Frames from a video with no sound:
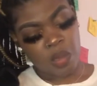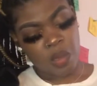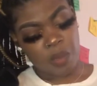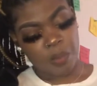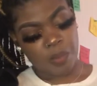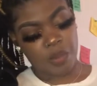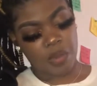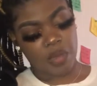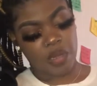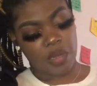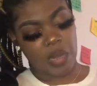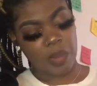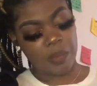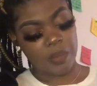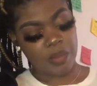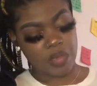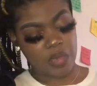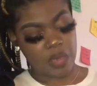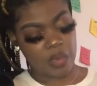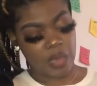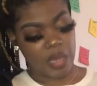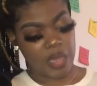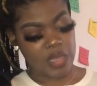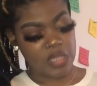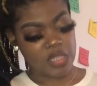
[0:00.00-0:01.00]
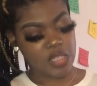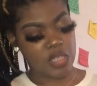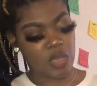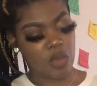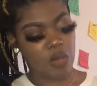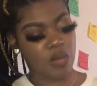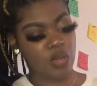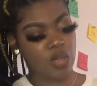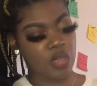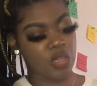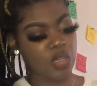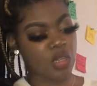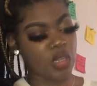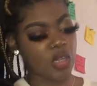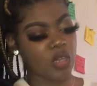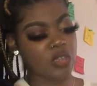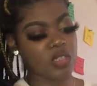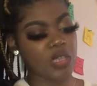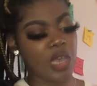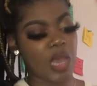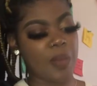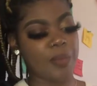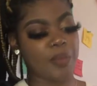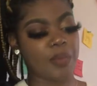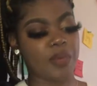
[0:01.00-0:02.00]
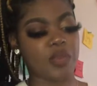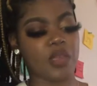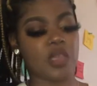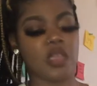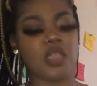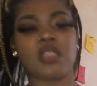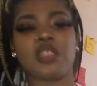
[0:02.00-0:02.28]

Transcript: But let me, okay, so the topic